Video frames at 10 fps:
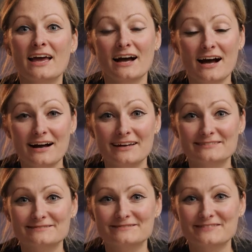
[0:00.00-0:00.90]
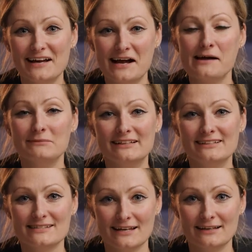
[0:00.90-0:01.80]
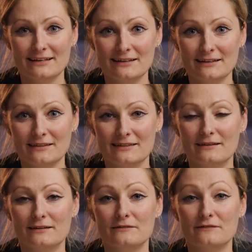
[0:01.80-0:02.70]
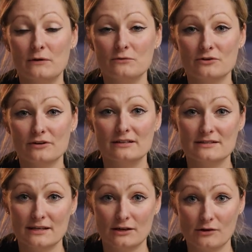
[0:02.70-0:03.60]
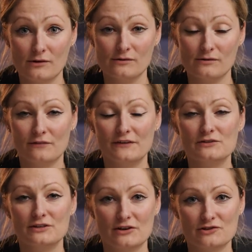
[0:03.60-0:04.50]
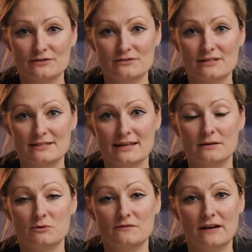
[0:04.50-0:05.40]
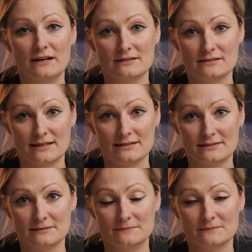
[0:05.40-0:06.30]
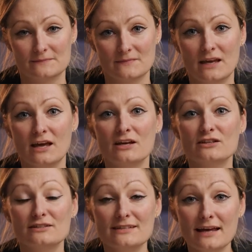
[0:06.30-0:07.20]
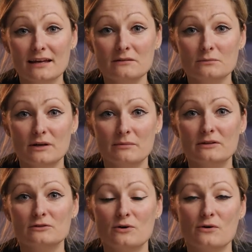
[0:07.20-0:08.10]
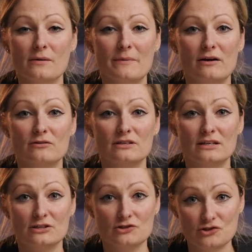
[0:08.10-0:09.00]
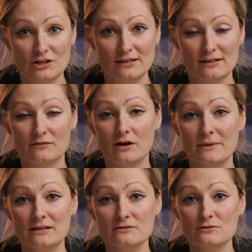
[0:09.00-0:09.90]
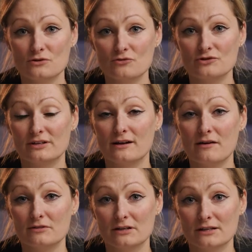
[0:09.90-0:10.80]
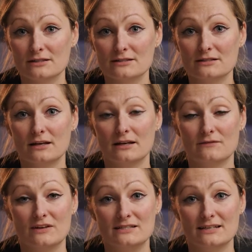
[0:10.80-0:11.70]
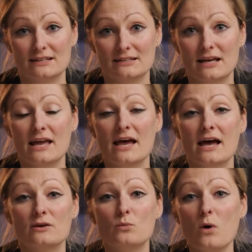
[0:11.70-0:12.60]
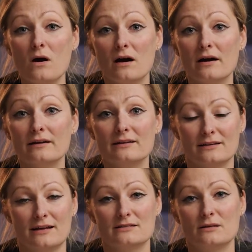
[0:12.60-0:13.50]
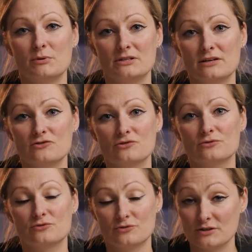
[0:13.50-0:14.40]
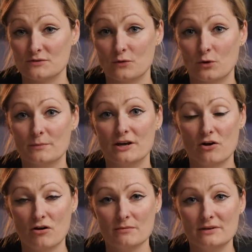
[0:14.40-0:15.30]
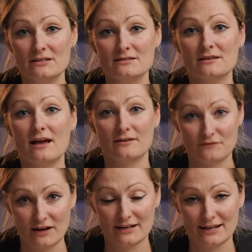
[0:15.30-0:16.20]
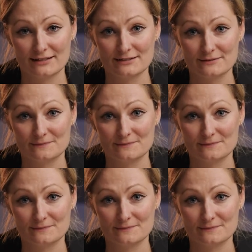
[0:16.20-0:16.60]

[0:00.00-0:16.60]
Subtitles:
Hi, I'm Linda Zeilina, the founder and CEO of International Sustainable Finance Center. Today, we will talk about ESG, environmental, social and governance investing, and why it has the potential to transform economies and finance.